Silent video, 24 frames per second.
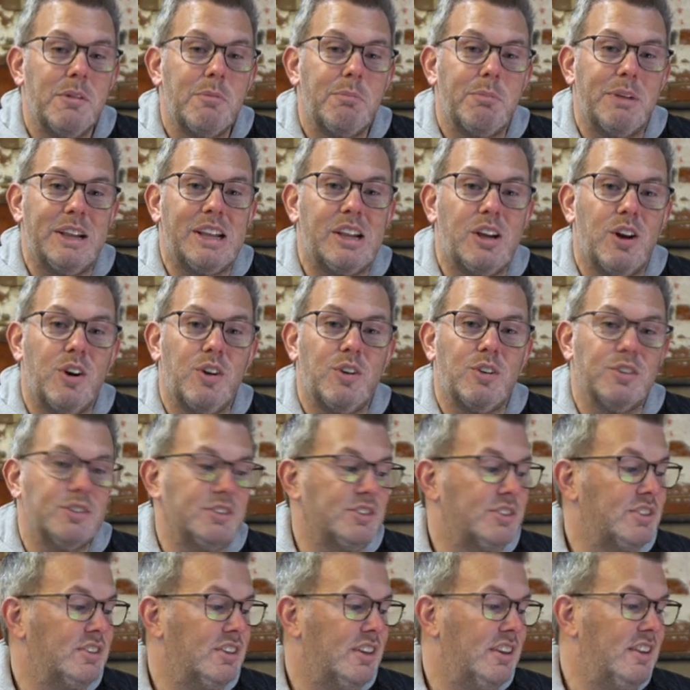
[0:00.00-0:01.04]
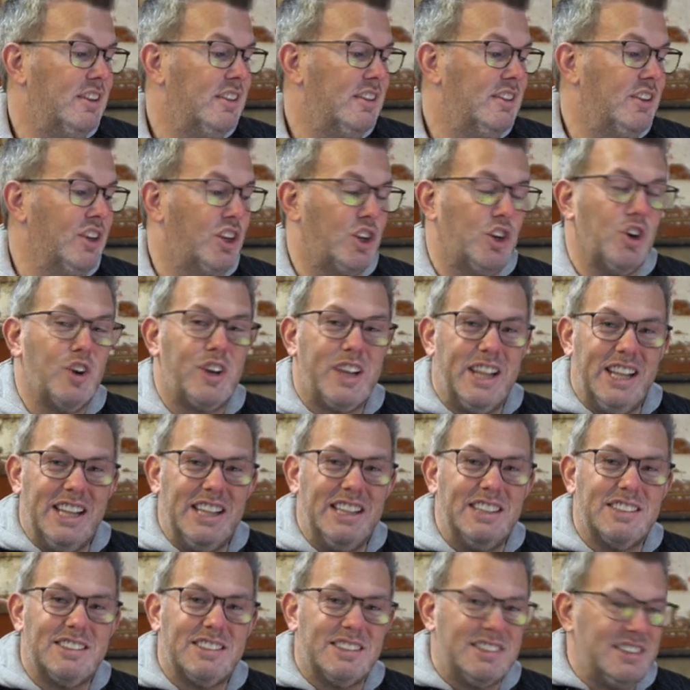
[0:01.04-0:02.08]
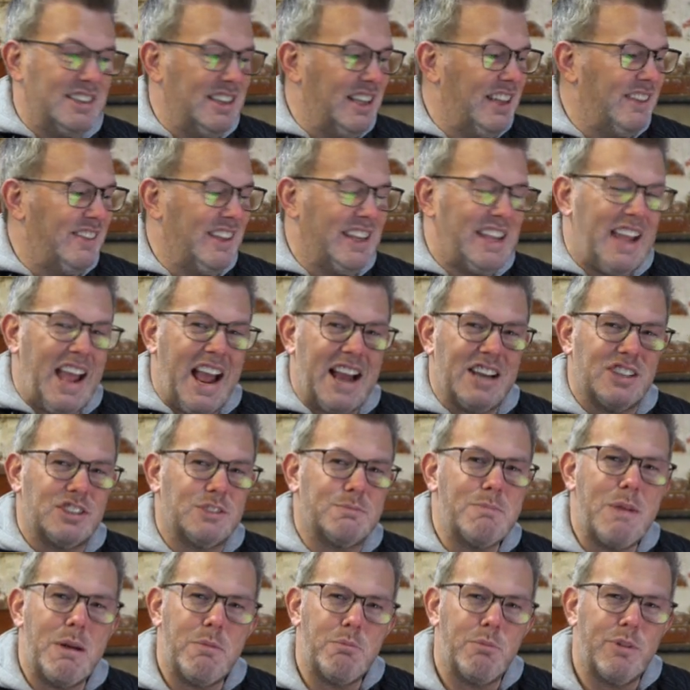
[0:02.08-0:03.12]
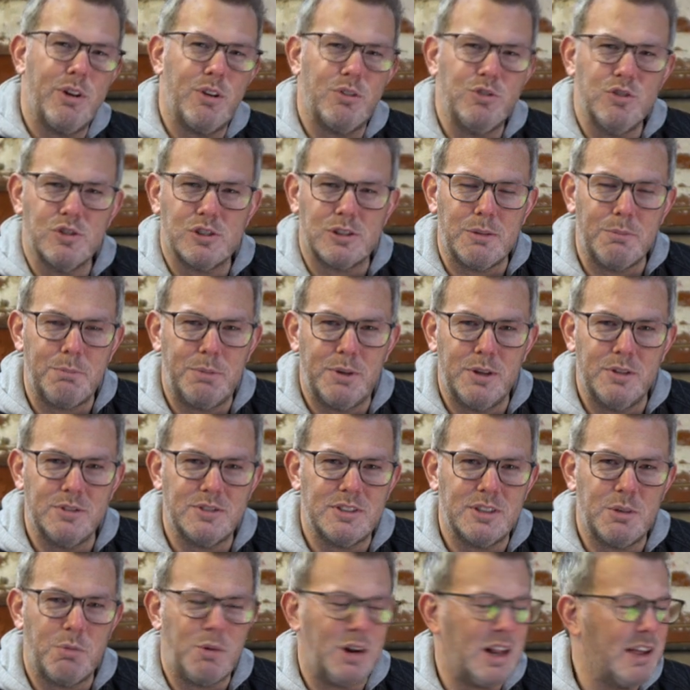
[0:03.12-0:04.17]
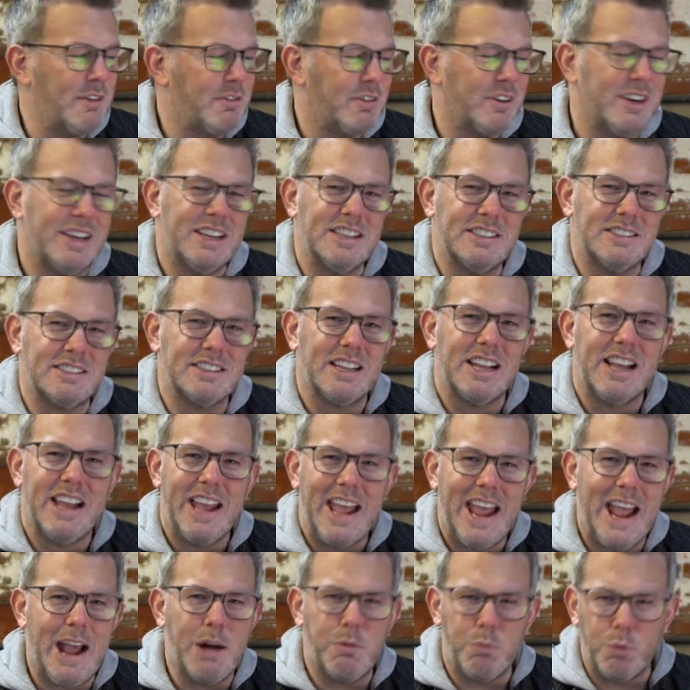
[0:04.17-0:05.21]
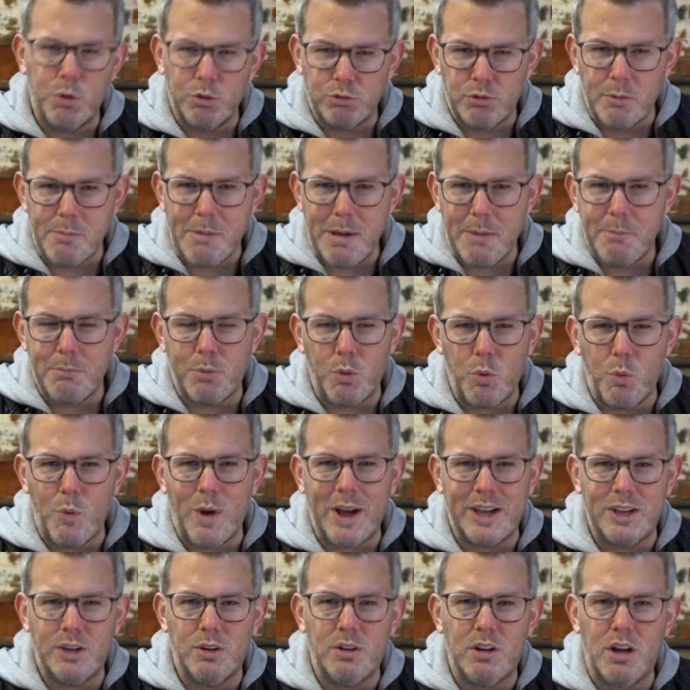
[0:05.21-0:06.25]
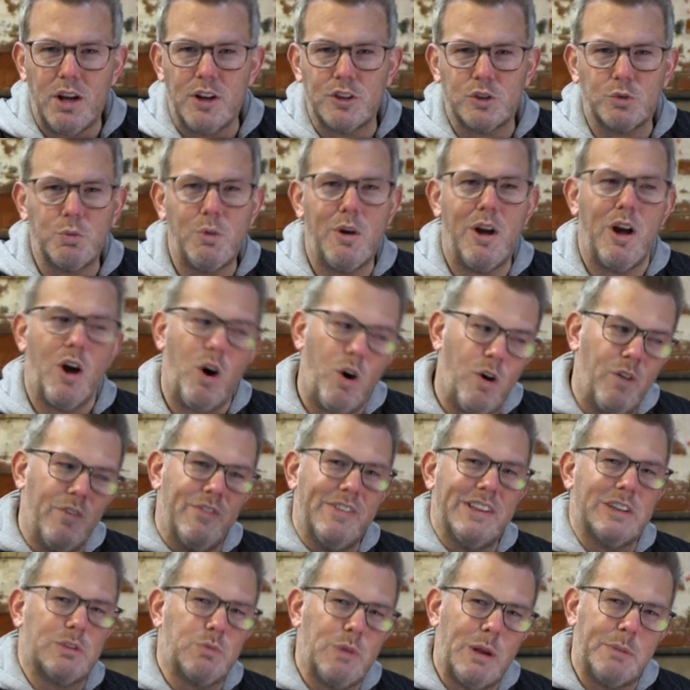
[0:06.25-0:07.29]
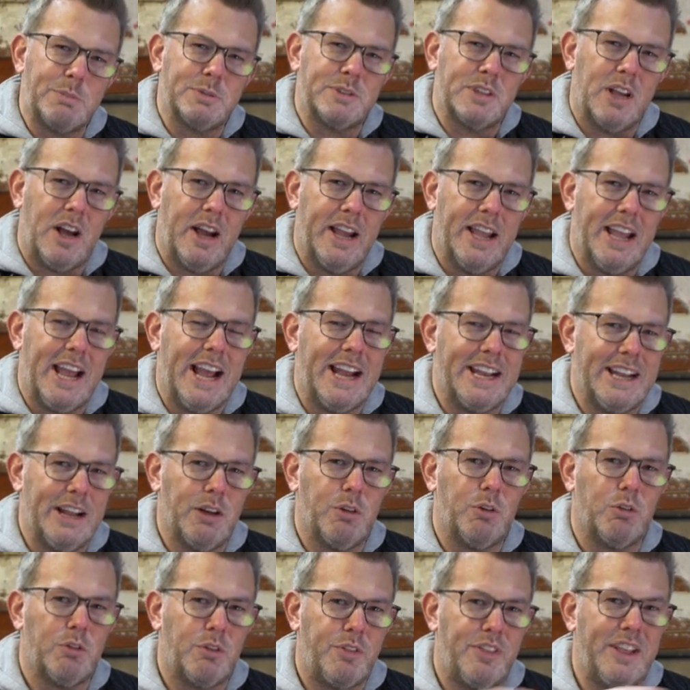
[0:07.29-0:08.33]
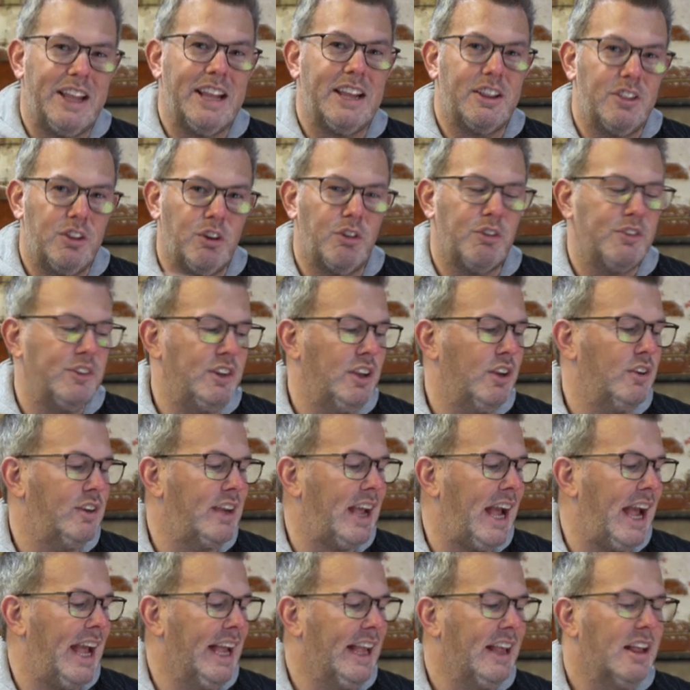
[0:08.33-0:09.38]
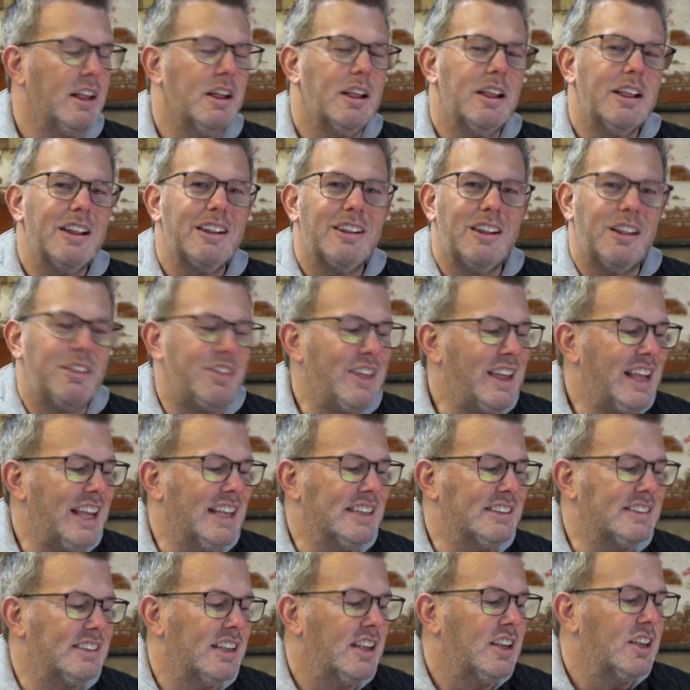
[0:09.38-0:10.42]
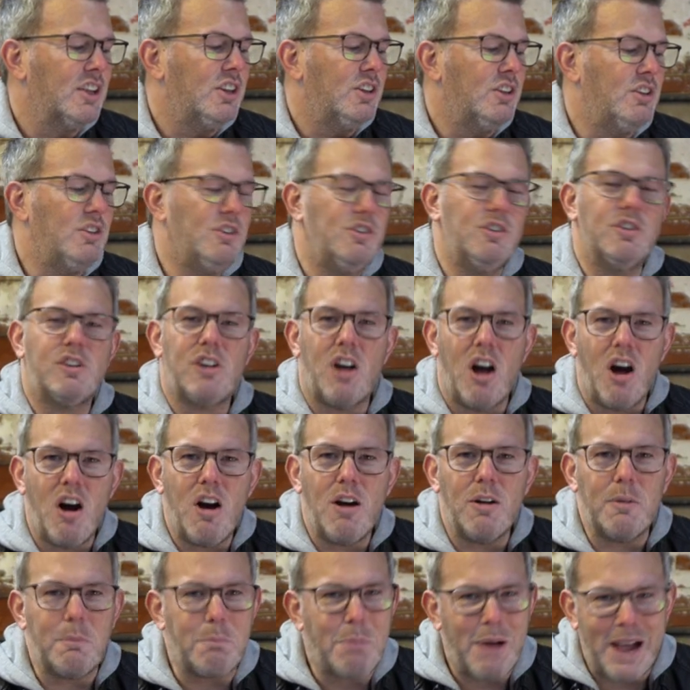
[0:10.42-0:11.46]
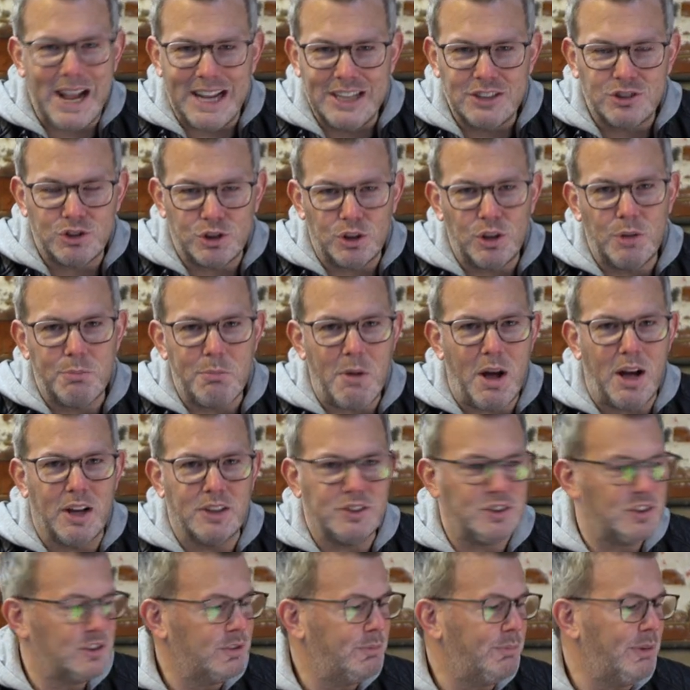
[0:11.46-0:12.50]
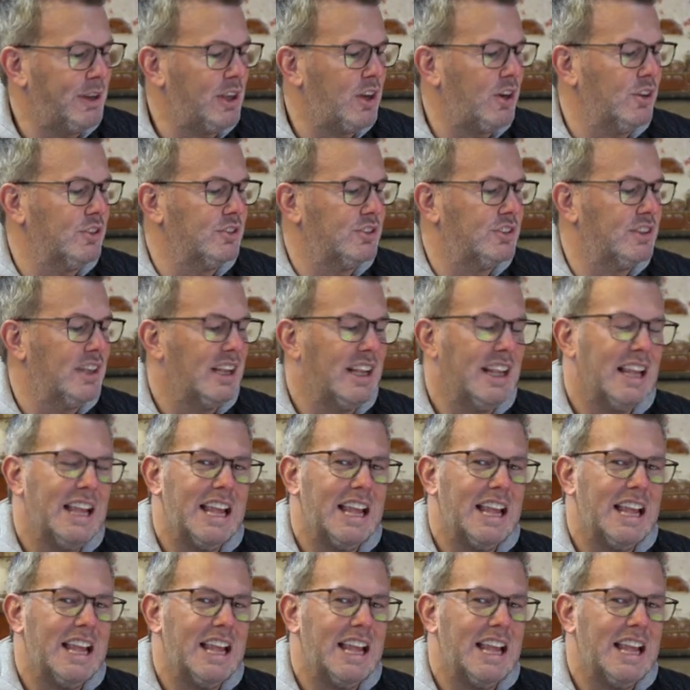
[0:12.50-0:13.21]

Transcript: because the cookies, the cache memory on your computer, whatever it is, it will remember where you last were on this website and it will think you're in the UK. The thing is, you can't pay too much, because